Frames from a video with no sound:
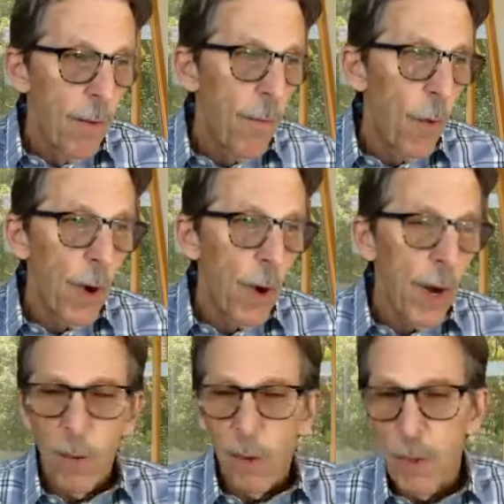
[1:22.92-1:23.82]
for
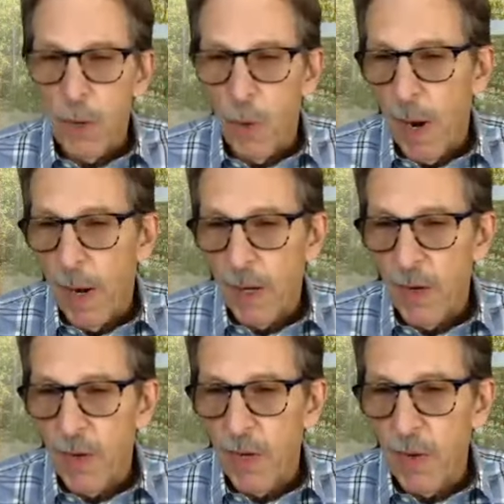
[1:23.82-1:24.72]
anyone with a chronic
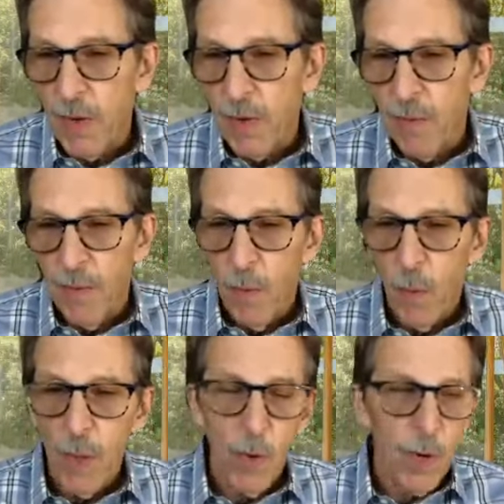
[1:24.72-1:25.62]
disease,
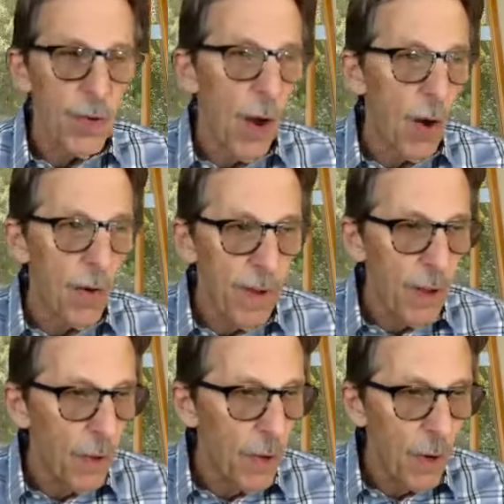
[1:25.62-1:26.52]
whether it's heart
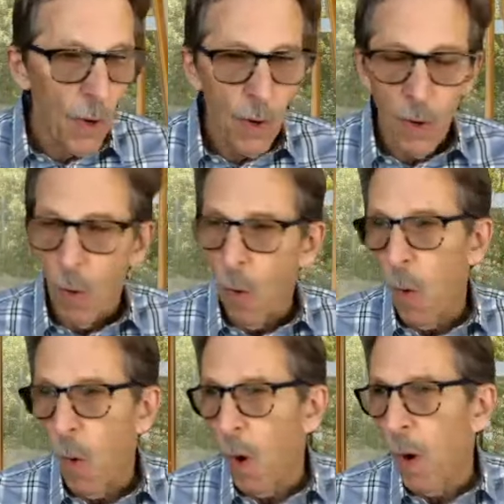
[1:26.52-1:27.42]
failure
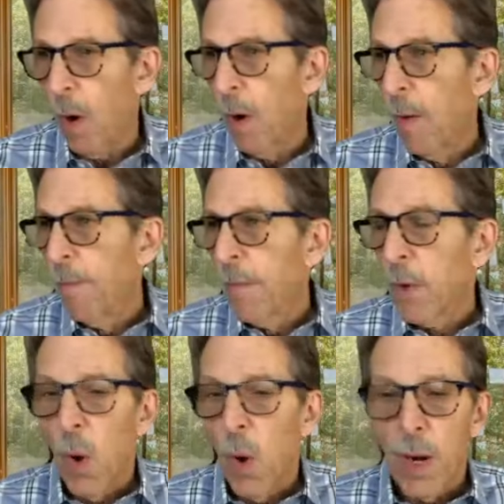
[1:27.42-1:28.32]
or
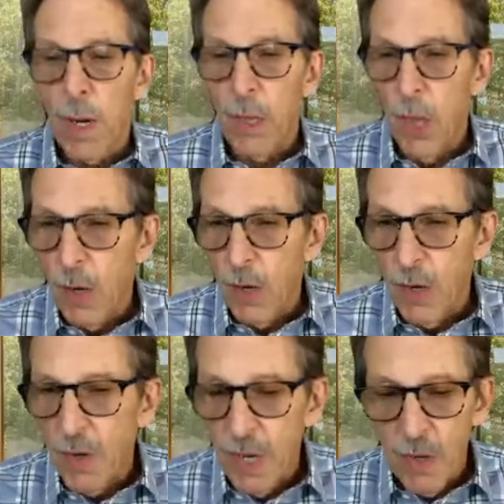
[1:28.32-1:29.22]
chronic lung
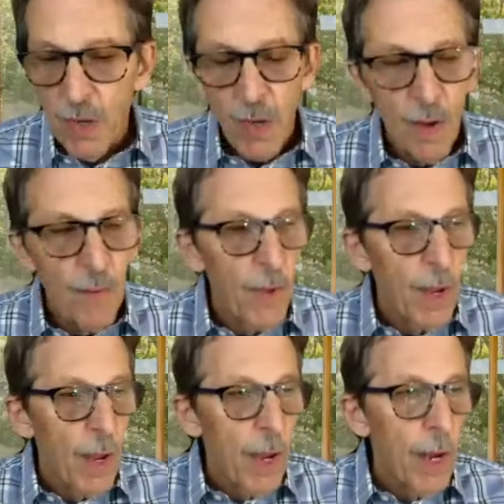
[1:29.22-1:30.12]
disease,
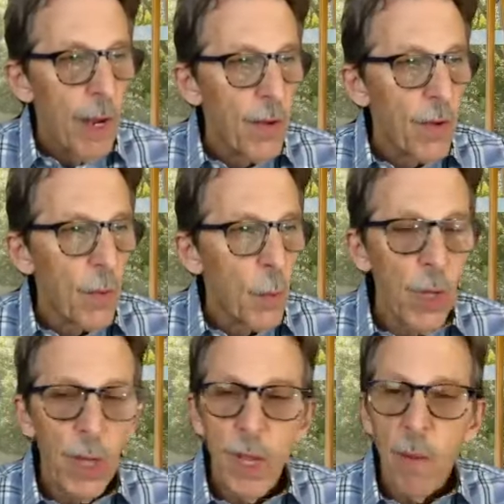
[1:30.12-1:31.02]
it's
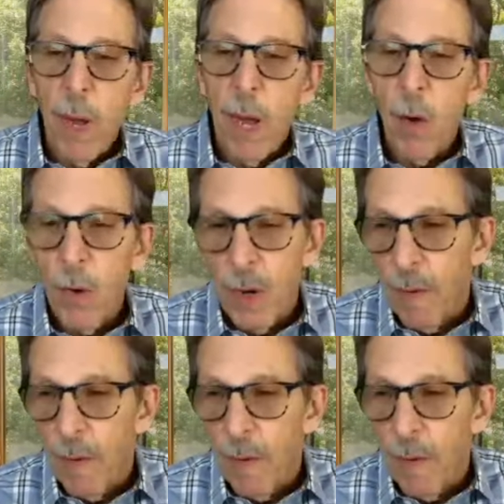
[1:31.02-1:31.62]
really about